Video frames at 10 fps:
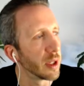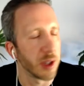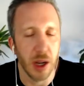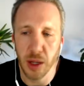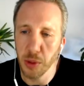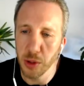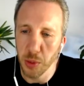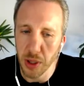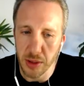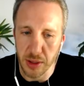a hard one to
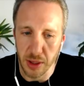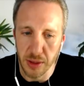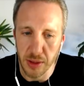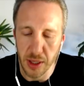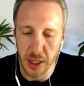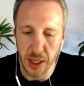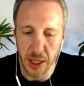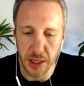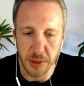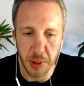answer, and
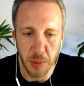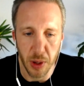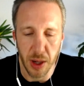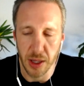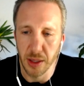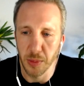I'll explain why.